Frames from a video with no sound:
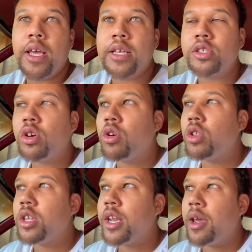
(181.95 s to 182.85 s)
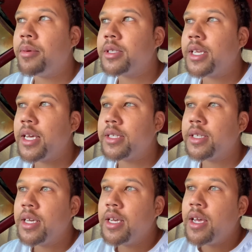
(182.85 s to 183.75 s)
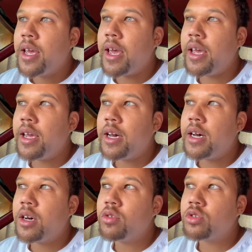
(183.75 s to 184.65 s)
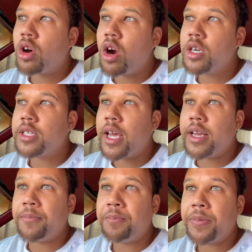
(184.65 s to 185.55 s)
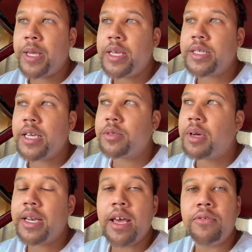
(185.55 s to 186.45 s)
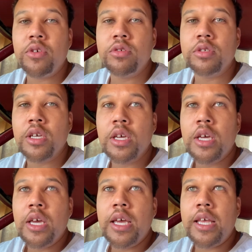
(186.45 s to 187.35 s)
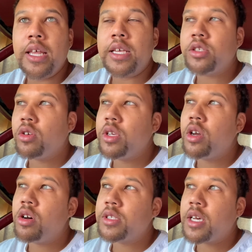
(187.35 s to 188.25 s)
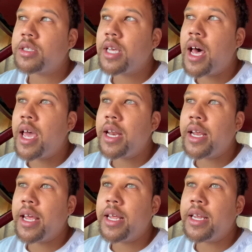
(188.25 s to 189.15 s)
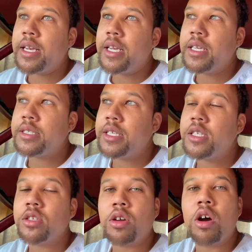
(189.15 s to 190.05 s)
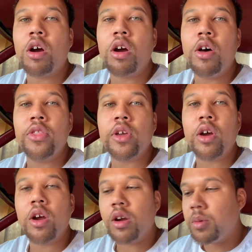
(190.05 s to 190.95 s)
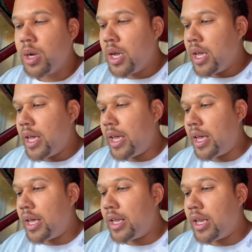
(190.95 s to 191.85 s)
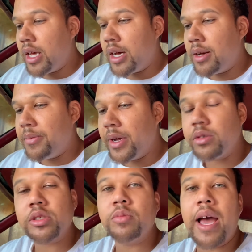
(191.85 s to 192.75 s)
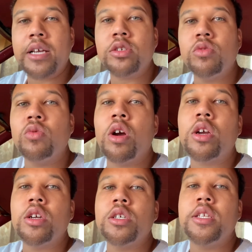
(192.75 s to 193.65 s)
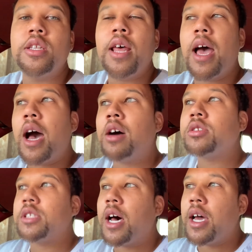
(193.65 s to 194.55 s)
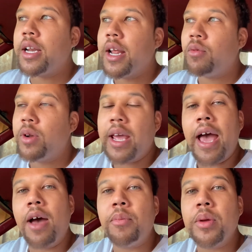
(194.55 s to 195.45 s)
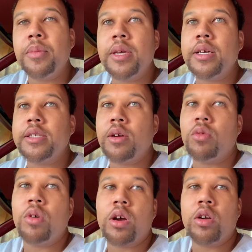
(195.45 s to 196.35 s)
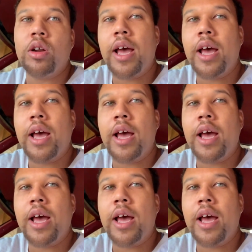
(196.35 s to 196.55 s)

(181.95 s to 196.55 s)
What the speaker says: and so the neighbor says, hey, whose car is that? And he says, my nephew's. And then so he goes outside and sees the car on the curb, and there were some actual workers outside when it happened because they were working on a